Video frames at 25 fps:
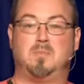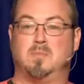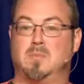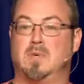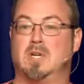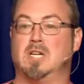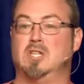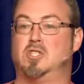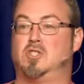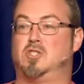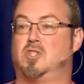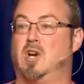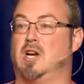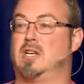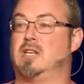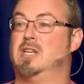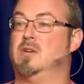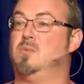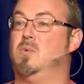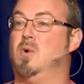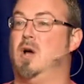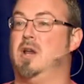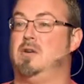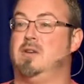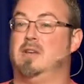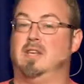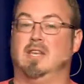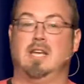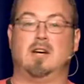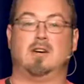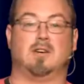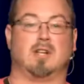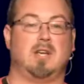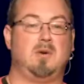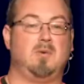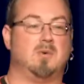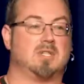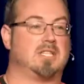constructed what
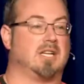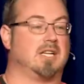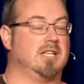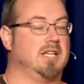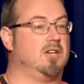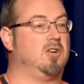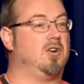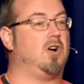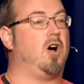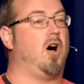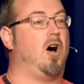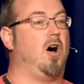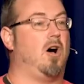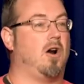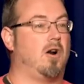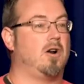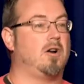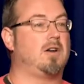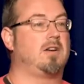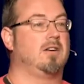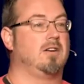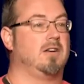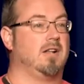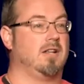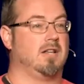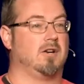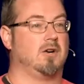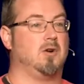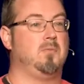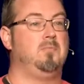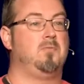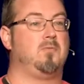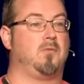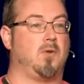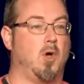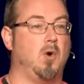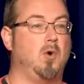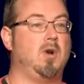literally was a little ark, a little
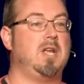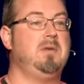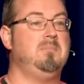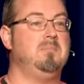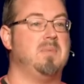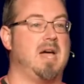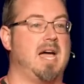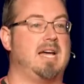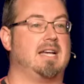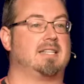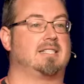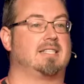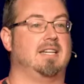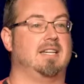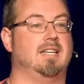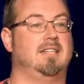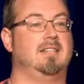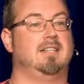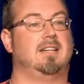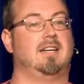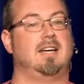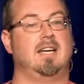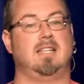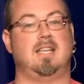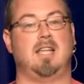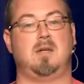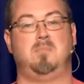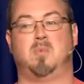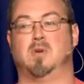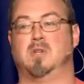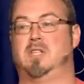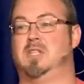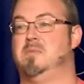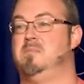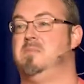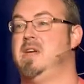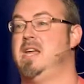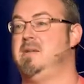floating basket, and they
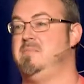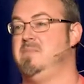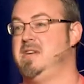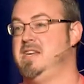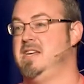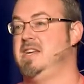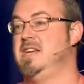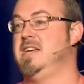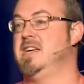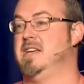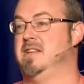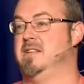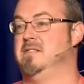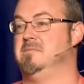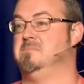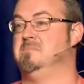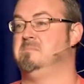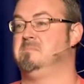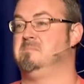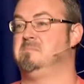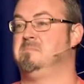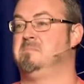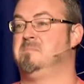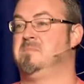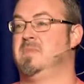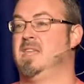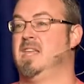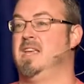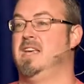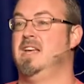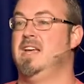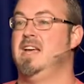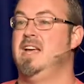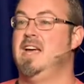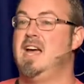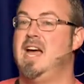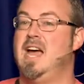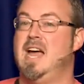put the baby in.
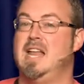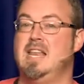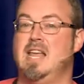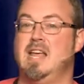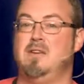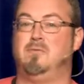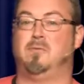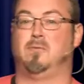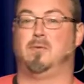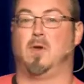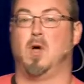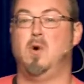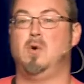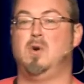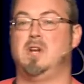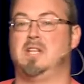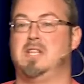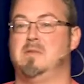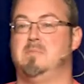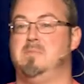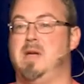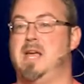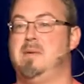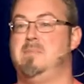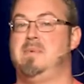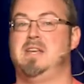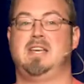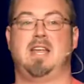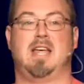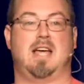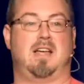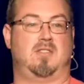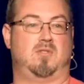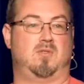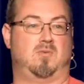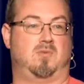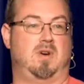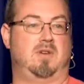And they floated the baby
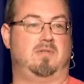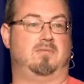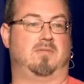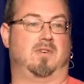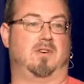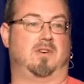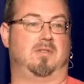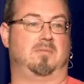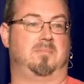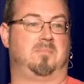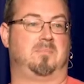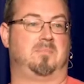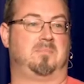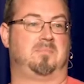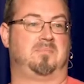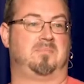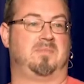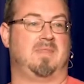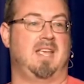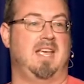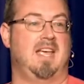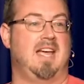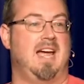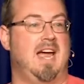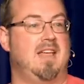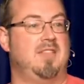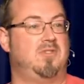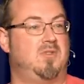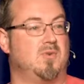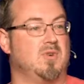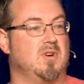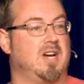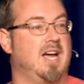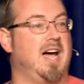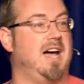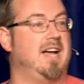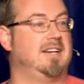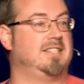down the river. And through
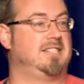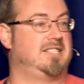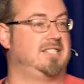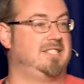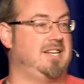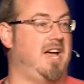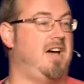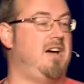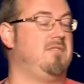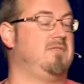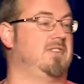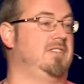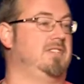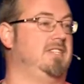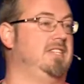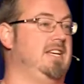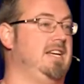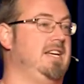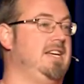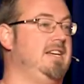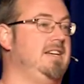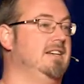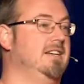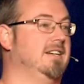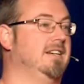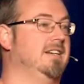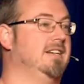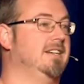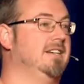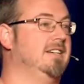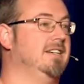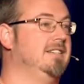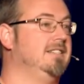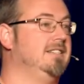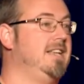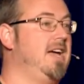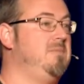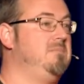God's sovereignty,
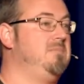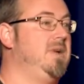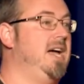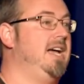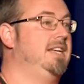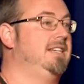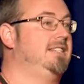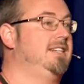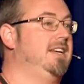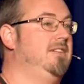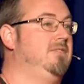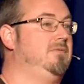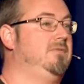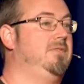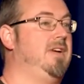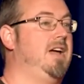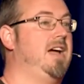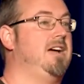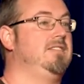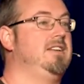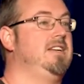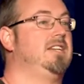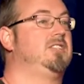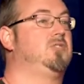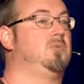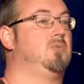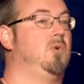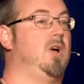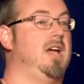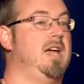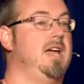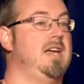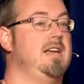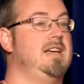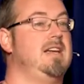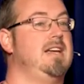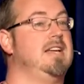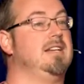that basket found its
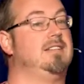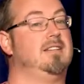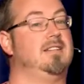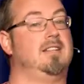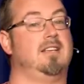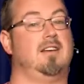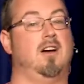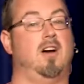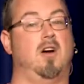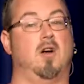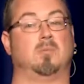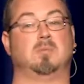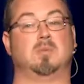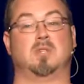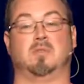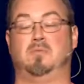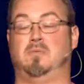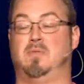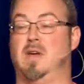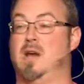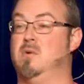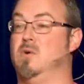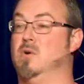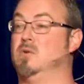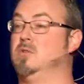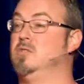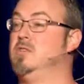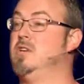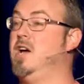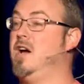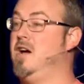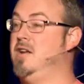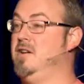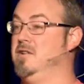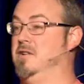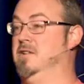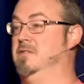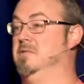way into the arms of Pharaoh's
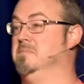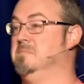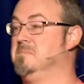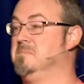daughter.